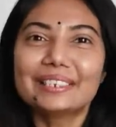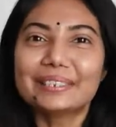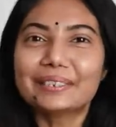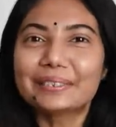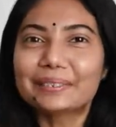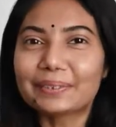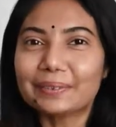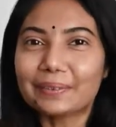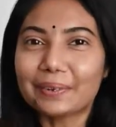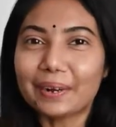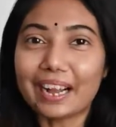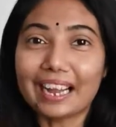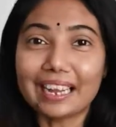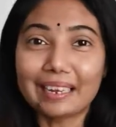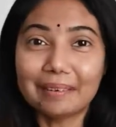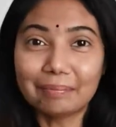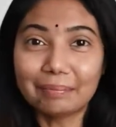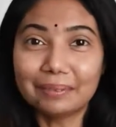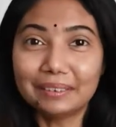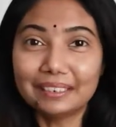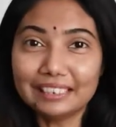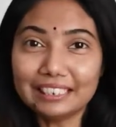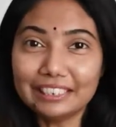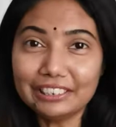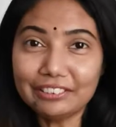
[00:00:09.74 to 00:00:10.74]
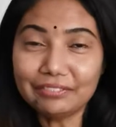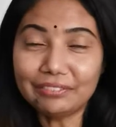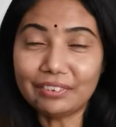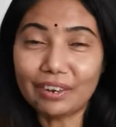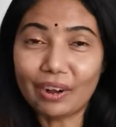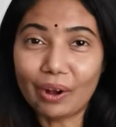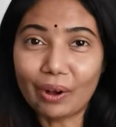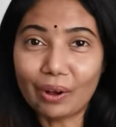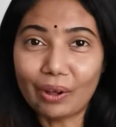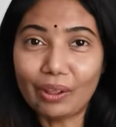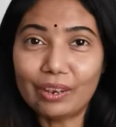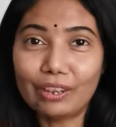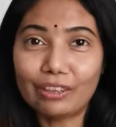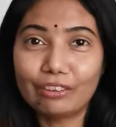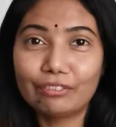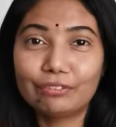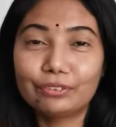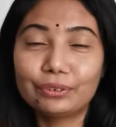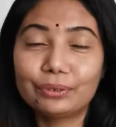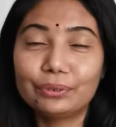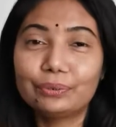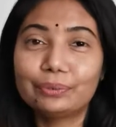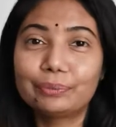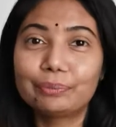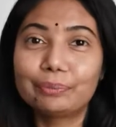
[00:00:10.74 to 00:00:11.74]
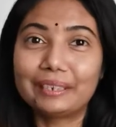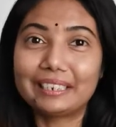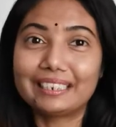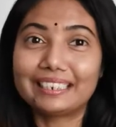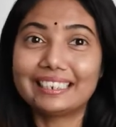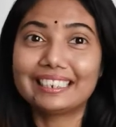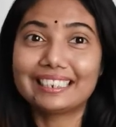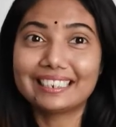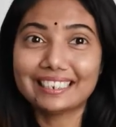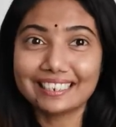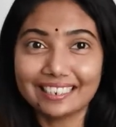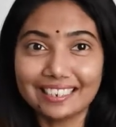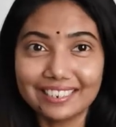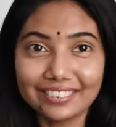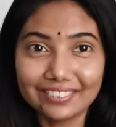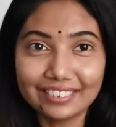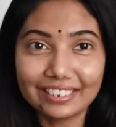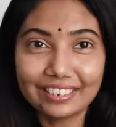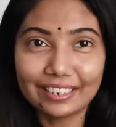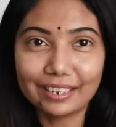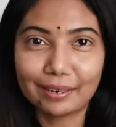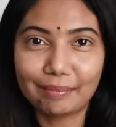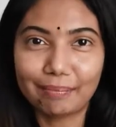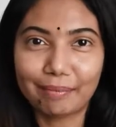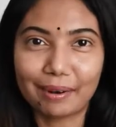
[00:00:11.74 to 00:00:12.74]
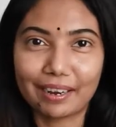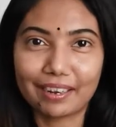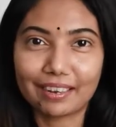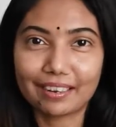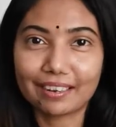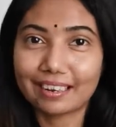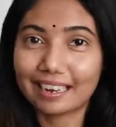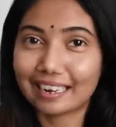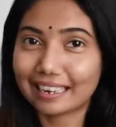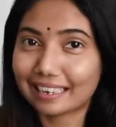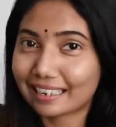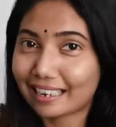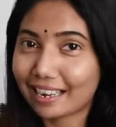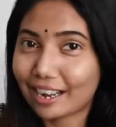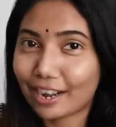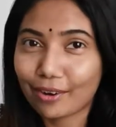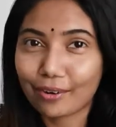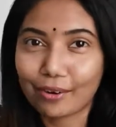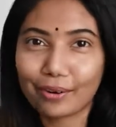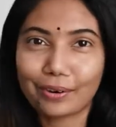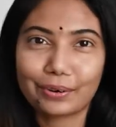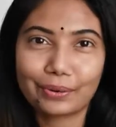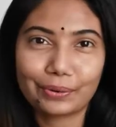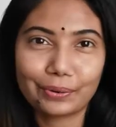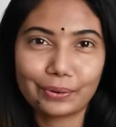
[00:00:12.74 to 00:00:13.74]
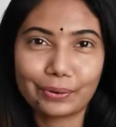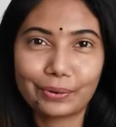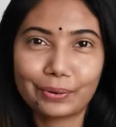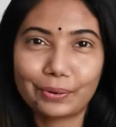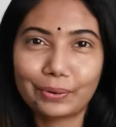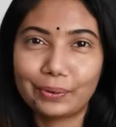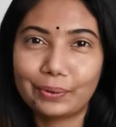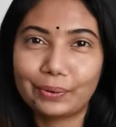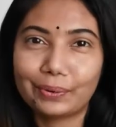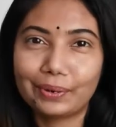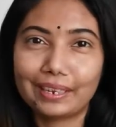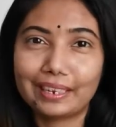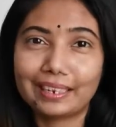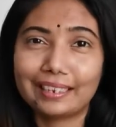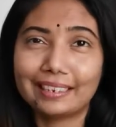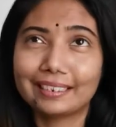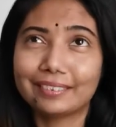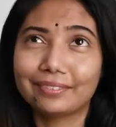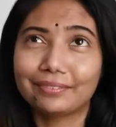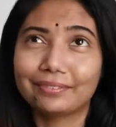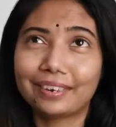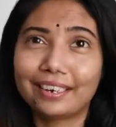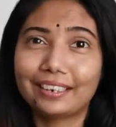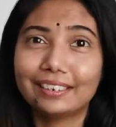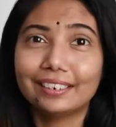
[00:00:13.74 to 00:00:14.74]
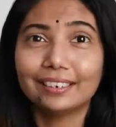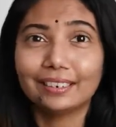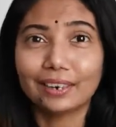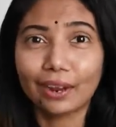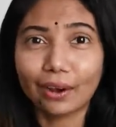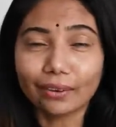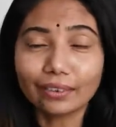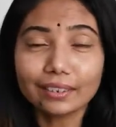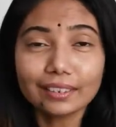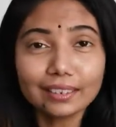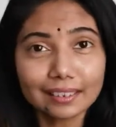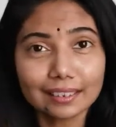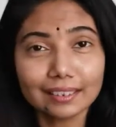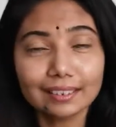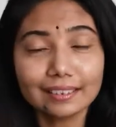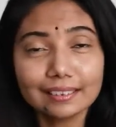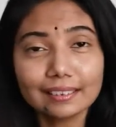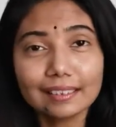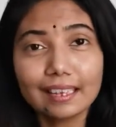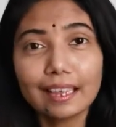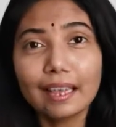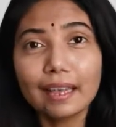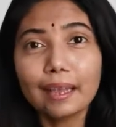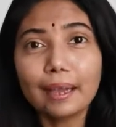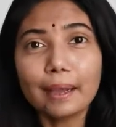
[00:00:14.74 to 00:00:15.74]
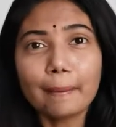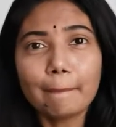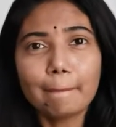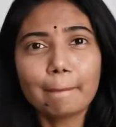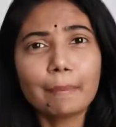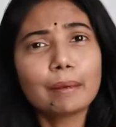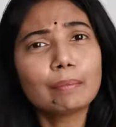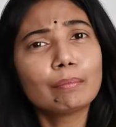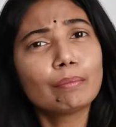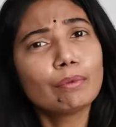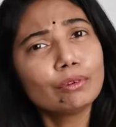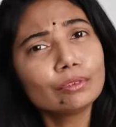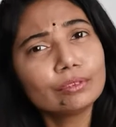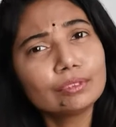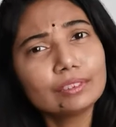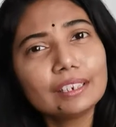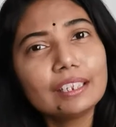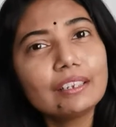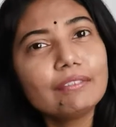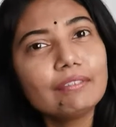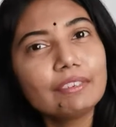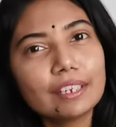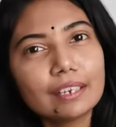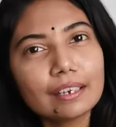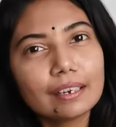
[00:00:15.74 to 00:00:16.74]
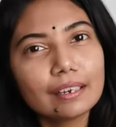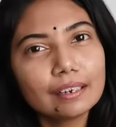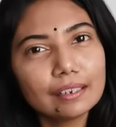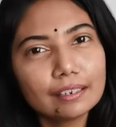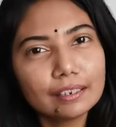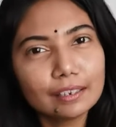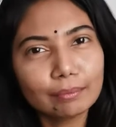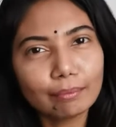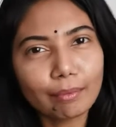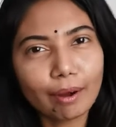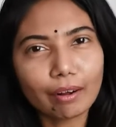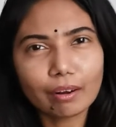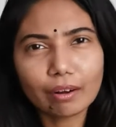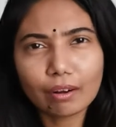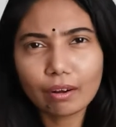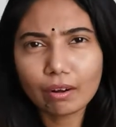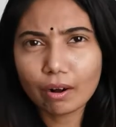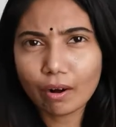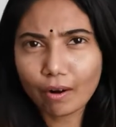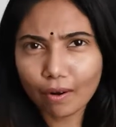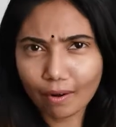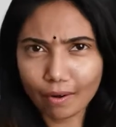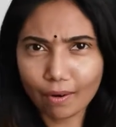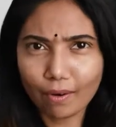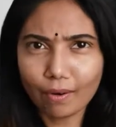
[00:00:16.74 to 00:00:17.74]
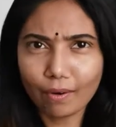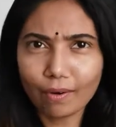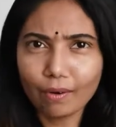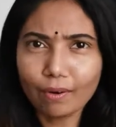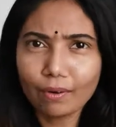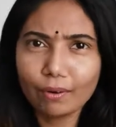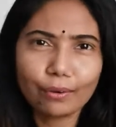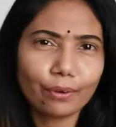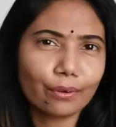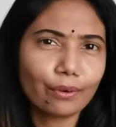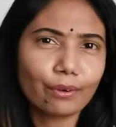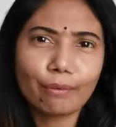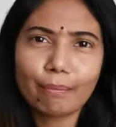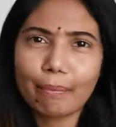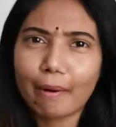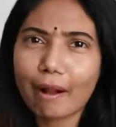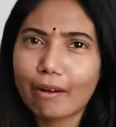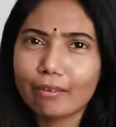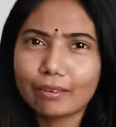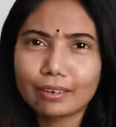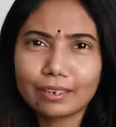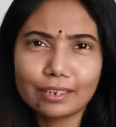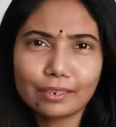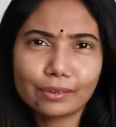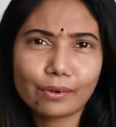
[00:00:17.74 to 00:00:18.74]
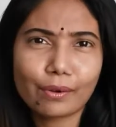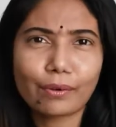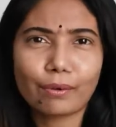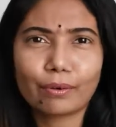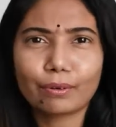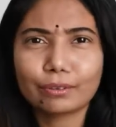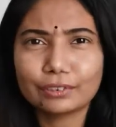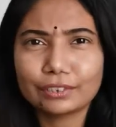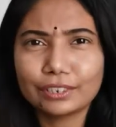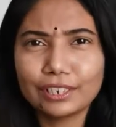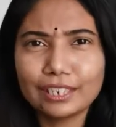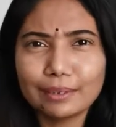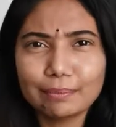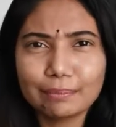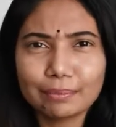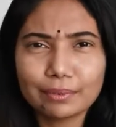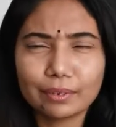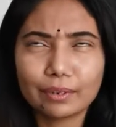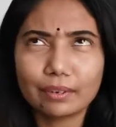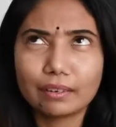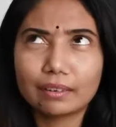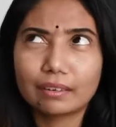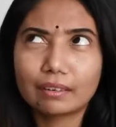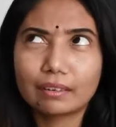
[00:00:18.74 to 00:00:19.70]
So I believe all of you been hearing about cacao or cocoa in a very long years, but mostly we heard about cocoa powder, cocoa nibs,